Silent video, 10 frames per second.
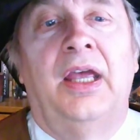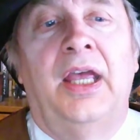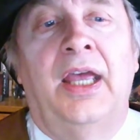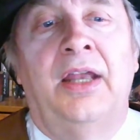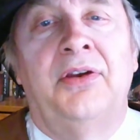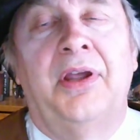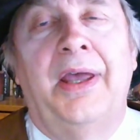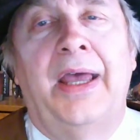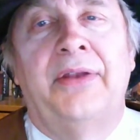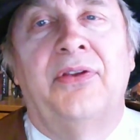and
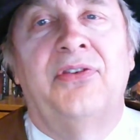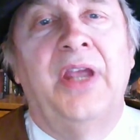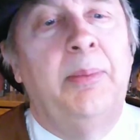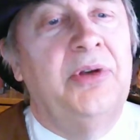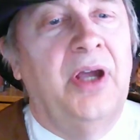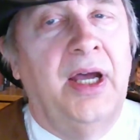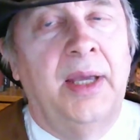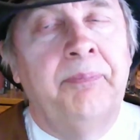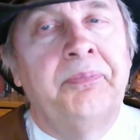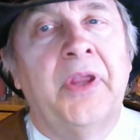at the same
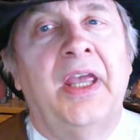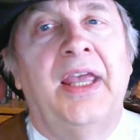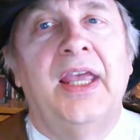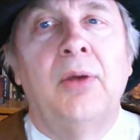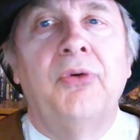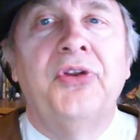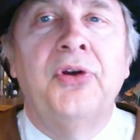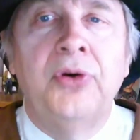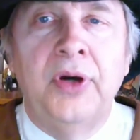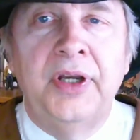time, it was a
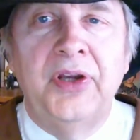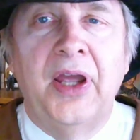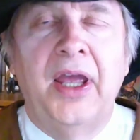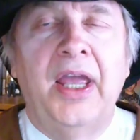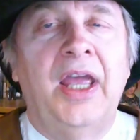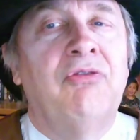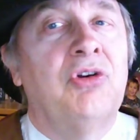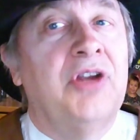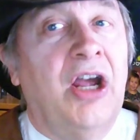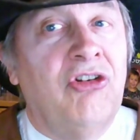good
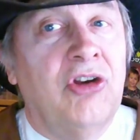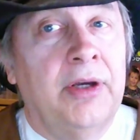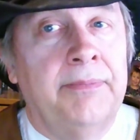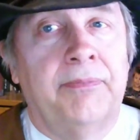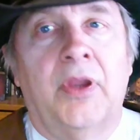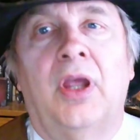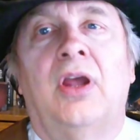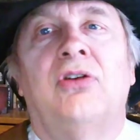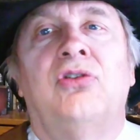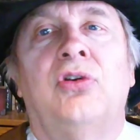introduction
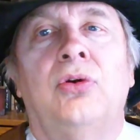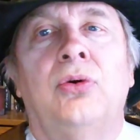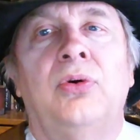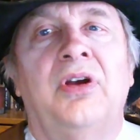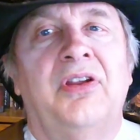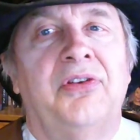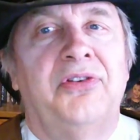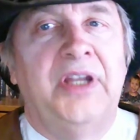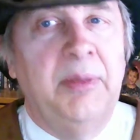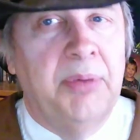to
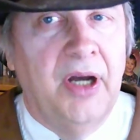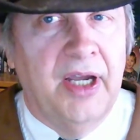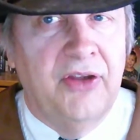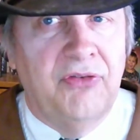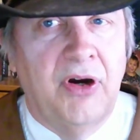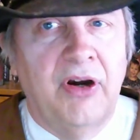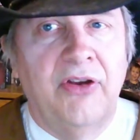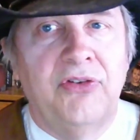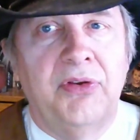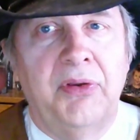steampunk as far
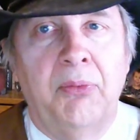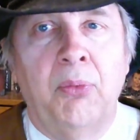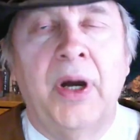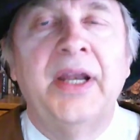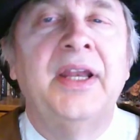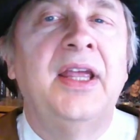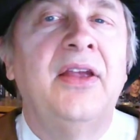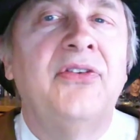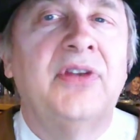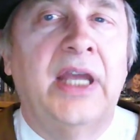as what it
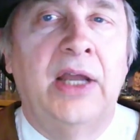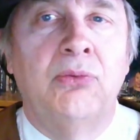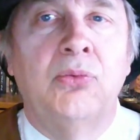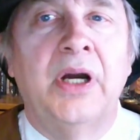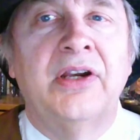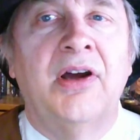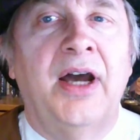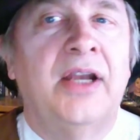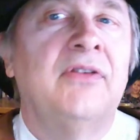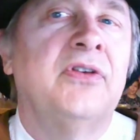is and what
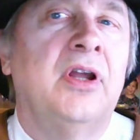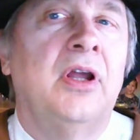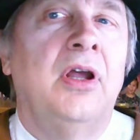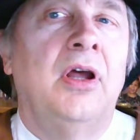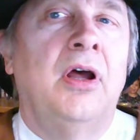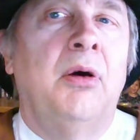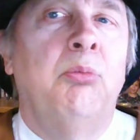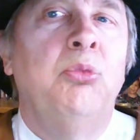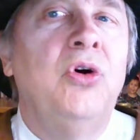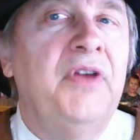kind of
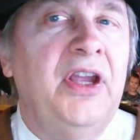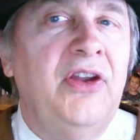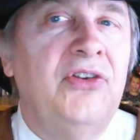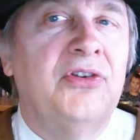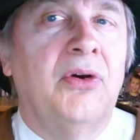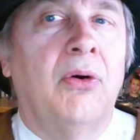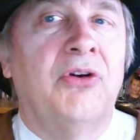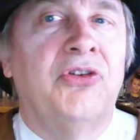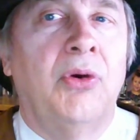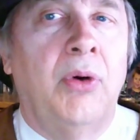movies or
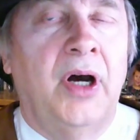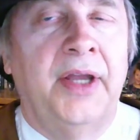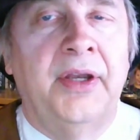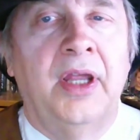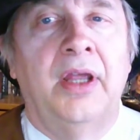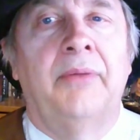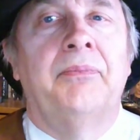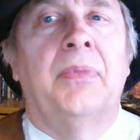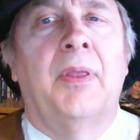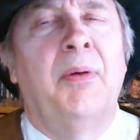so on,
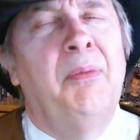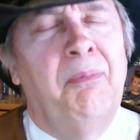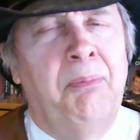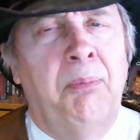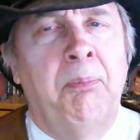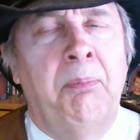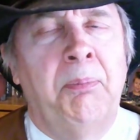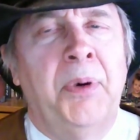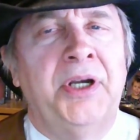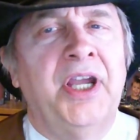
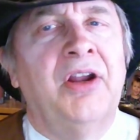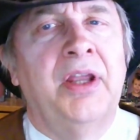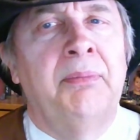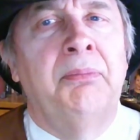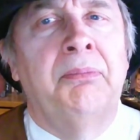particularly